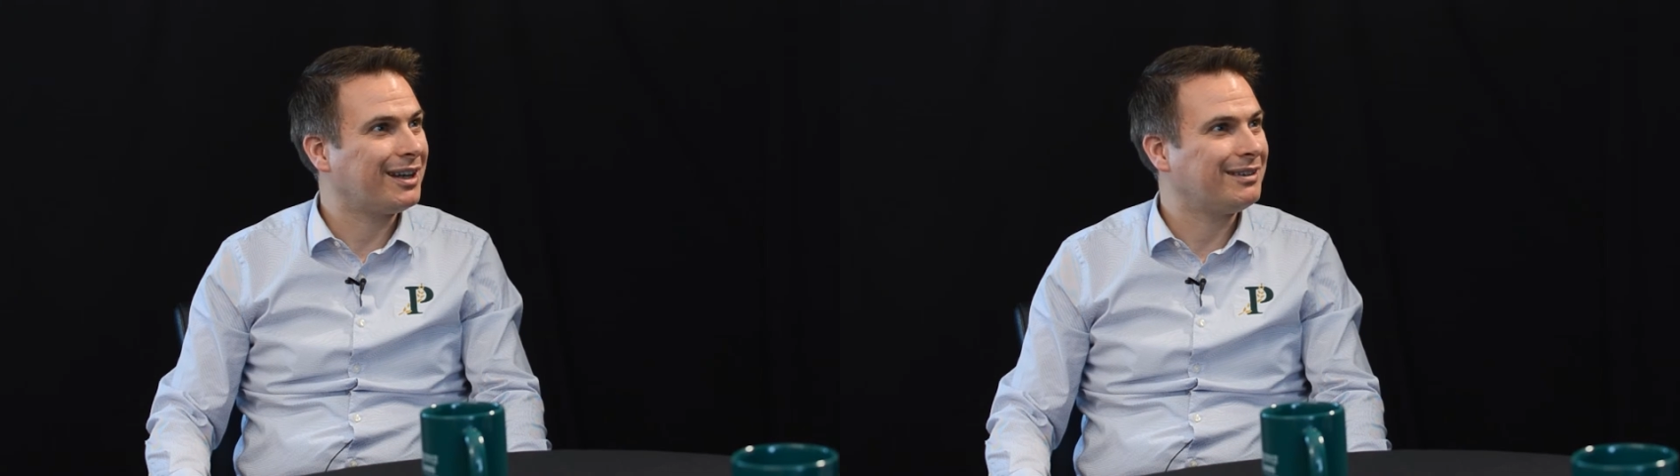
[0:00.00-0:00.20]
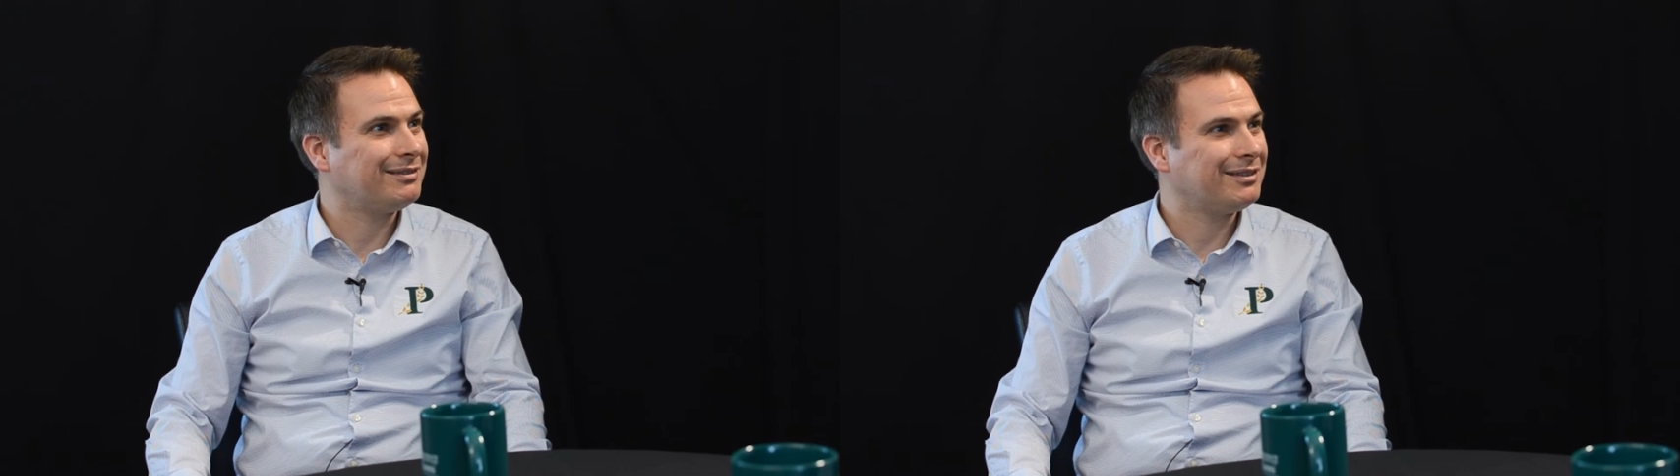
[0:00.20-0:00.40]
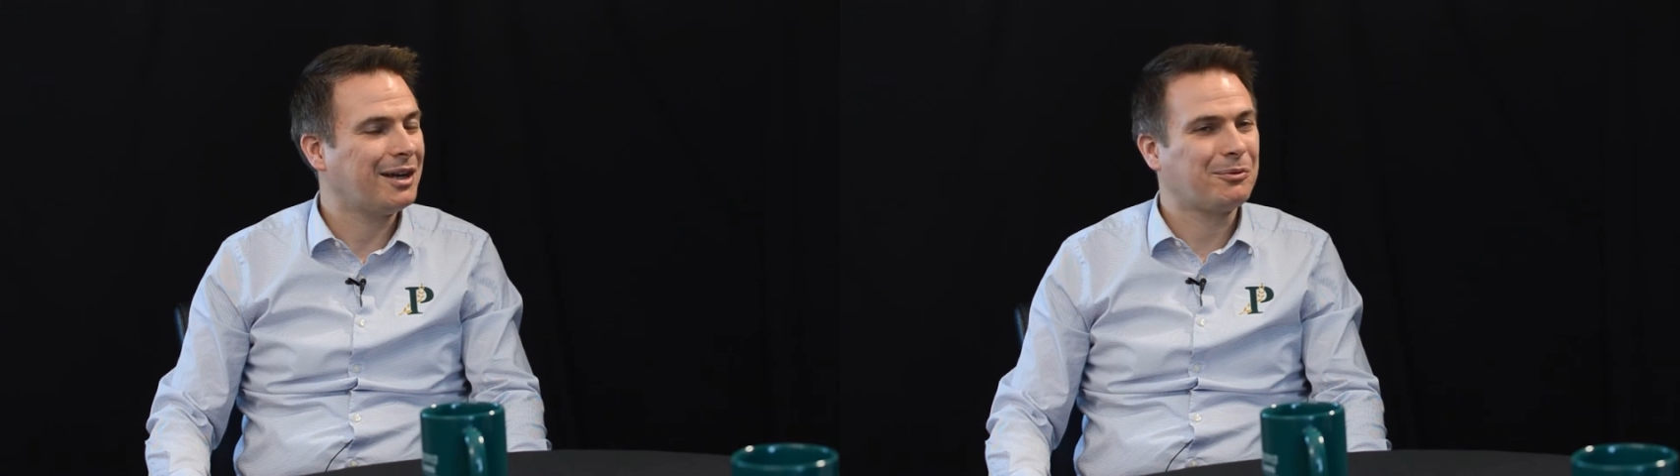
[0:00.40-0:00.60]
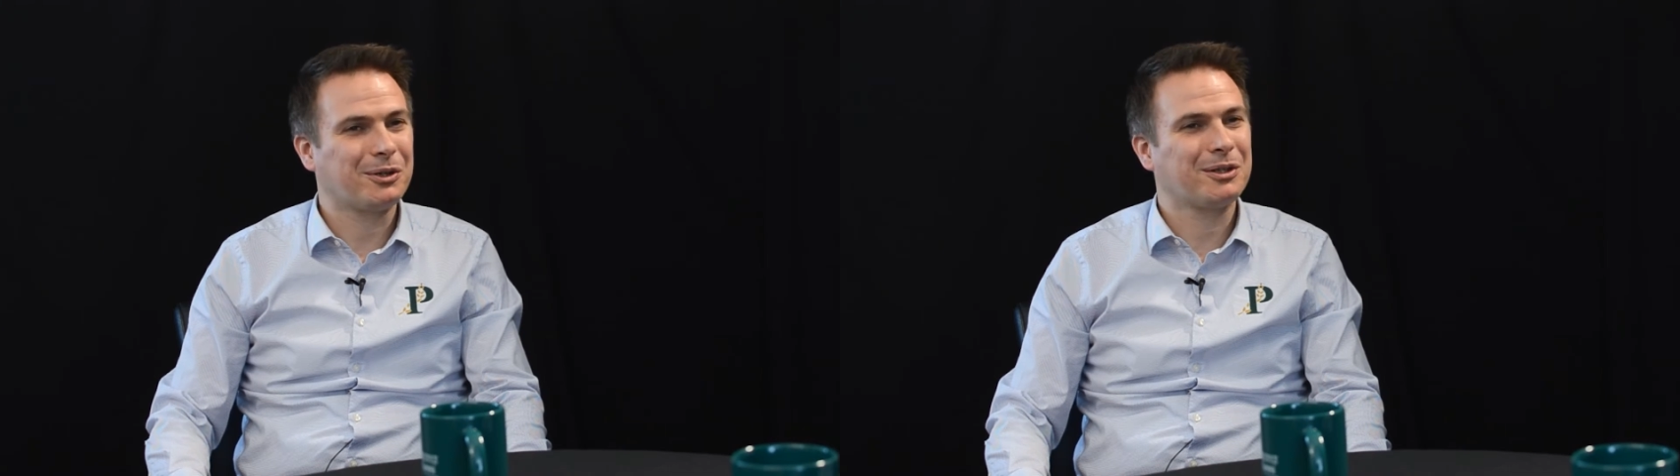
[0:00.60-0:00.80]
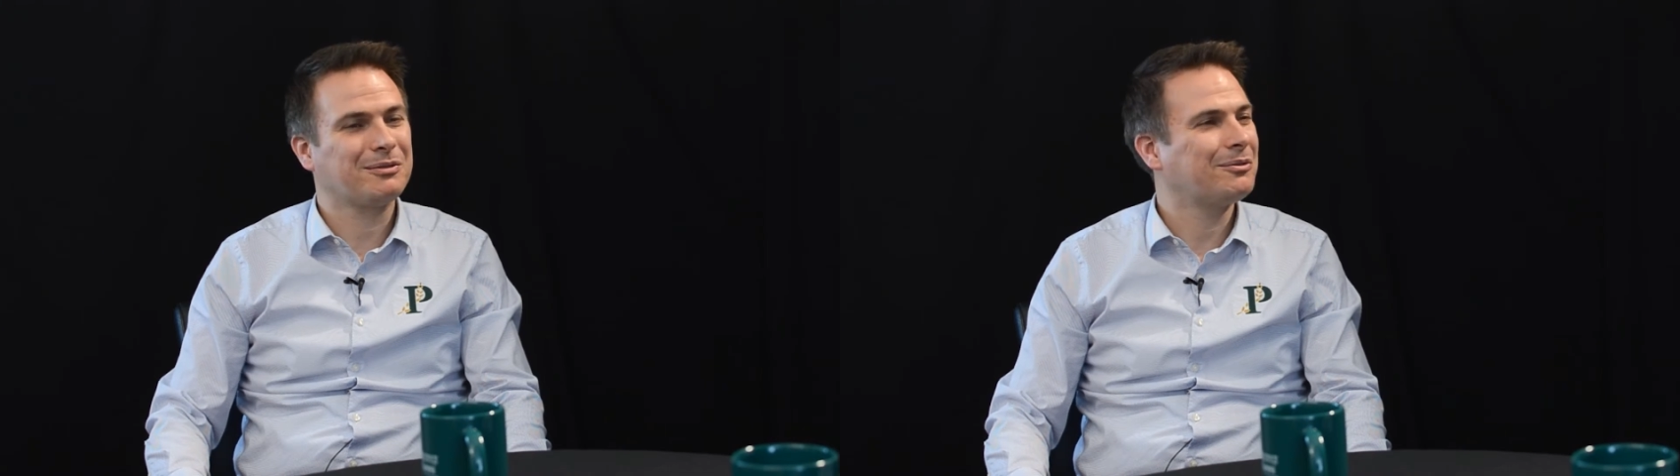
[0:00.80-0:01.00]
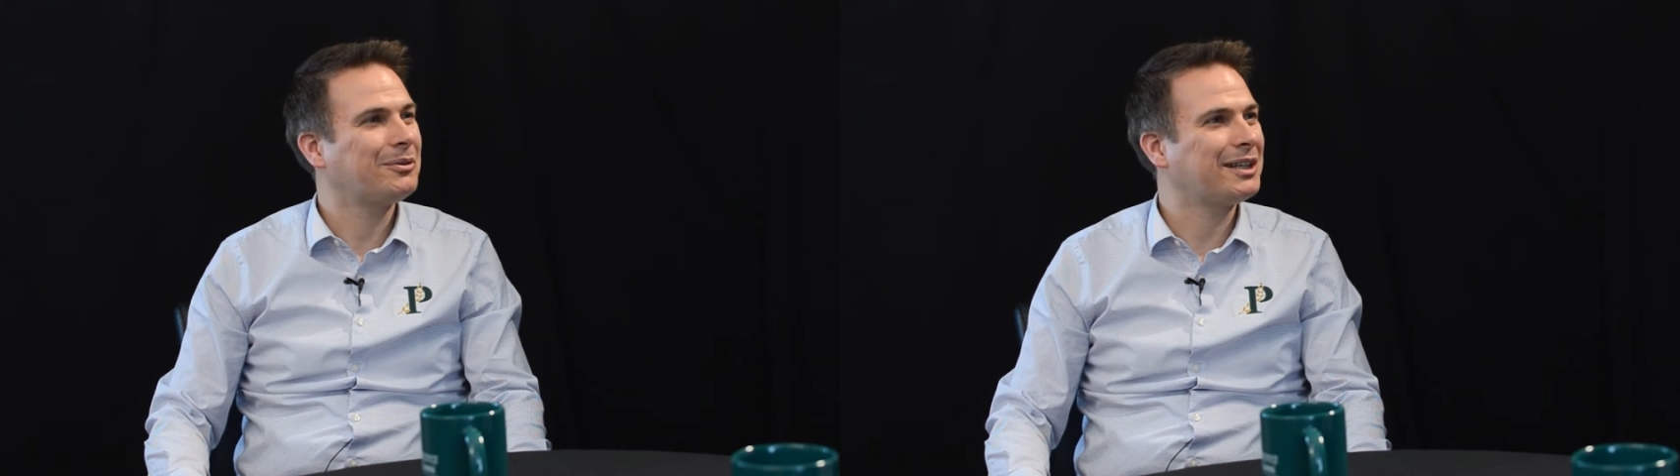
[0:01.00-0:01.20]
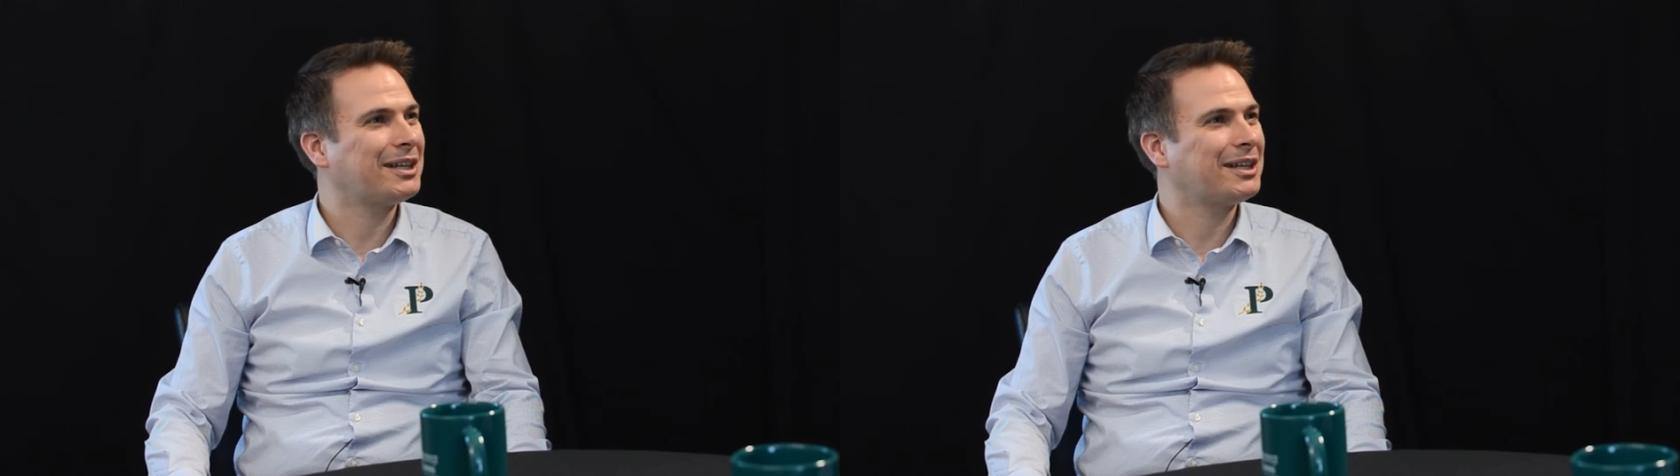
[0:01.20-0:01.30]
And yet we're willing